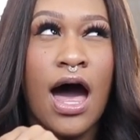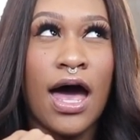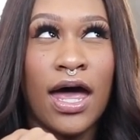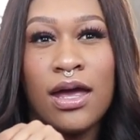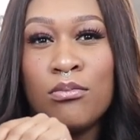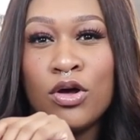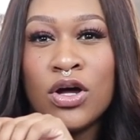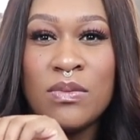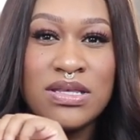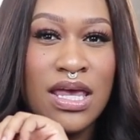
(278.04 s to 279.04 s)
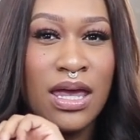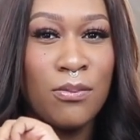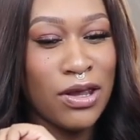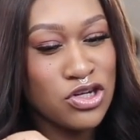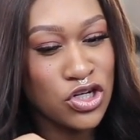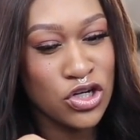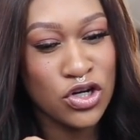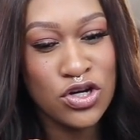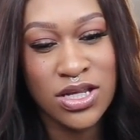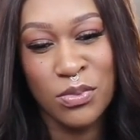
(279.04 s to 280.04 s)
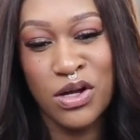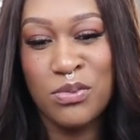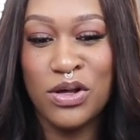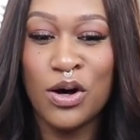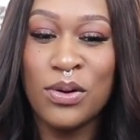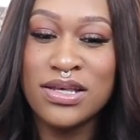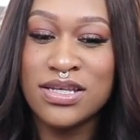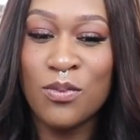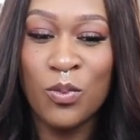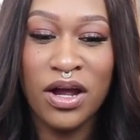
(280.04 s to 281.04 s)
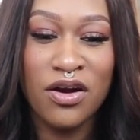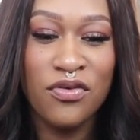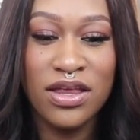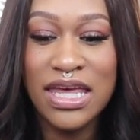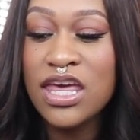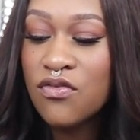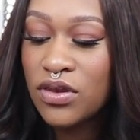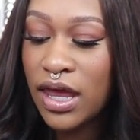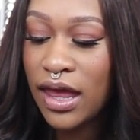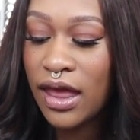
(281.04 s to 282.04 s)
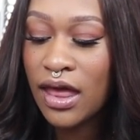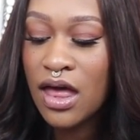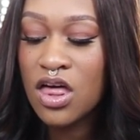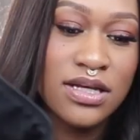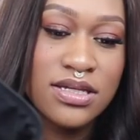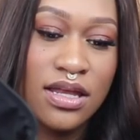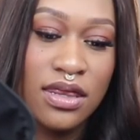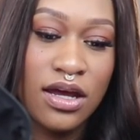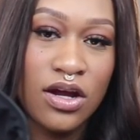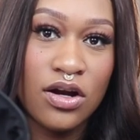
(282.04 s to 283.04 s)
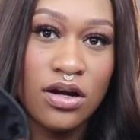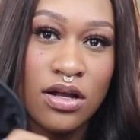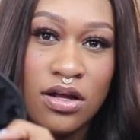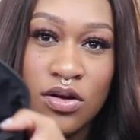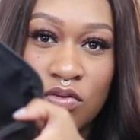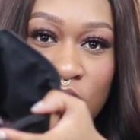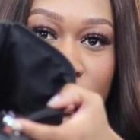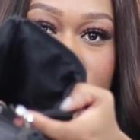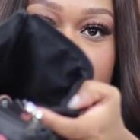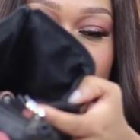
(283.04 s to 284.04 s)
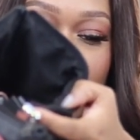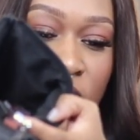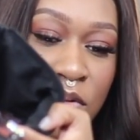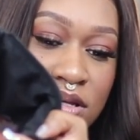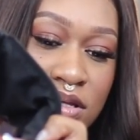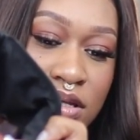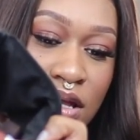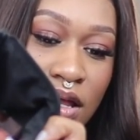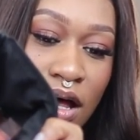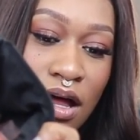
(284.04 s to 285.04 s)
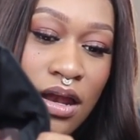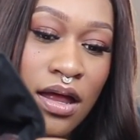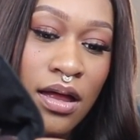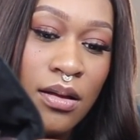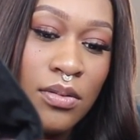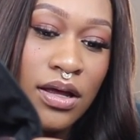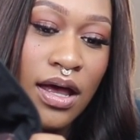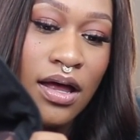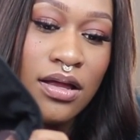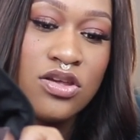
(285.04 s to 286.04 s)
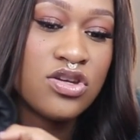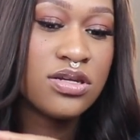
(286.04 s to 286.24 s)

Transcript: I'm going to be taking pictures, I'm going to be going somewhere for the evening, it's in there. I don't know if you guys will be able to see that. But yeah, it's